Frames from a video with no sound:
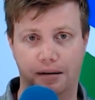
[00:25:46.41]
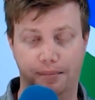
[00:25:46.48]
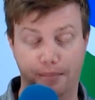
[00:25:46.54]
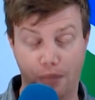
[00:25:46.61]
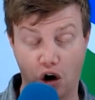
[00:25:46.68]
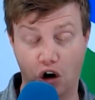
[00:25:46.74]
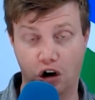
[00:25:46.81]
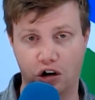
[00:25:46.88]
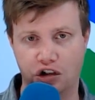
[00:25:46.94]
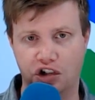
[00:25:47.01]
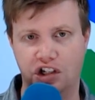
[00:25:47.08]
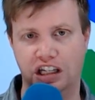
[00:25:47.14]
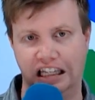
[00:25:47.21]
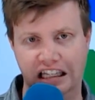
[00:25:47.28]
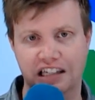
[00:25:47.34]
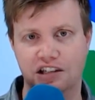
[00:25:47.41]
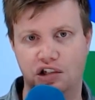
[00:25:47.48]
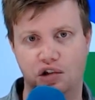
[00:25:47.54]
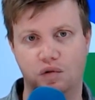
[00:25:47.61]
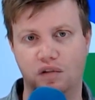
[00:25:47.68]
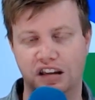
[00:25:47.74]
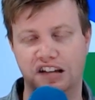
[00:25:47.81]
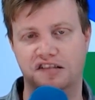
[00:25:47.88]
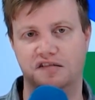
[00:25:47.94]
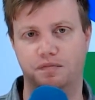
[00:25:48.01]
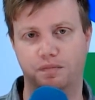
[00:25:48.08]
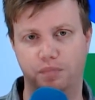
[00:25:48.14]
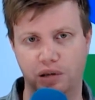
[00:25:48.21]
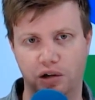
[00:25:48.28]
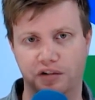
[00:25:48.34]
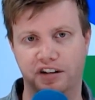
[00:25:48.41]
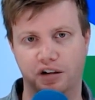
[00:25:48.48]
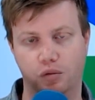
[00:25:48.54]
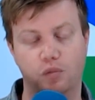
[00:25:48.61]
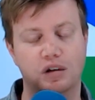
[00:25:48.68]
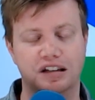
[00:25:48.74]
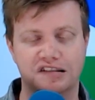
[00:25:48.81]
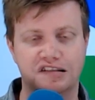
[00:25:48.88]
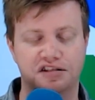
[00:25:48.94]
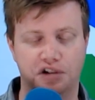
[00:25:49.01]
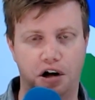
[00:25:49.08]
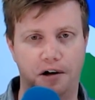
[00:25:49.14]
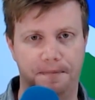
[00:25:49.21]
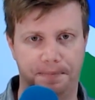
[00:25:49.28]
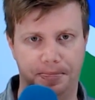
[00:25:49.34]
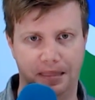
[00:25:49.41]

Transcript: merged into this build that we saw.